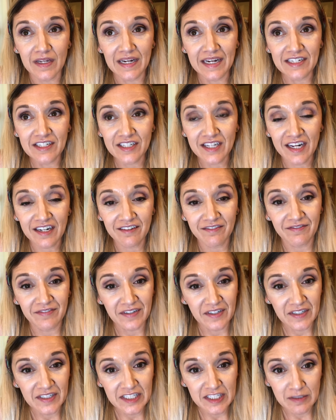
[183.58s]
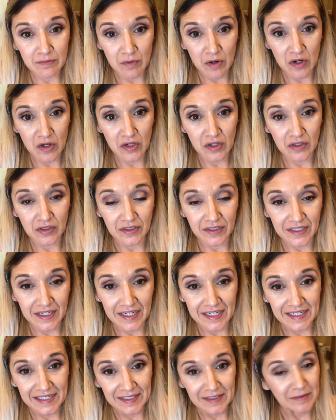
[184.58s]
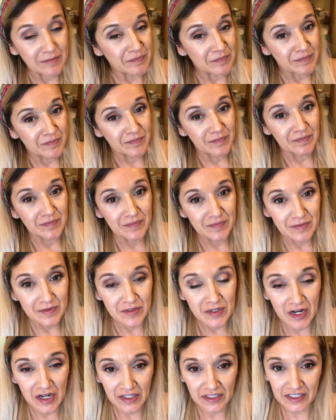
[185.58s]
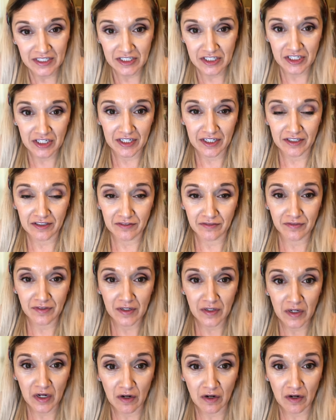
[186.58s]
just had a very small knowledge of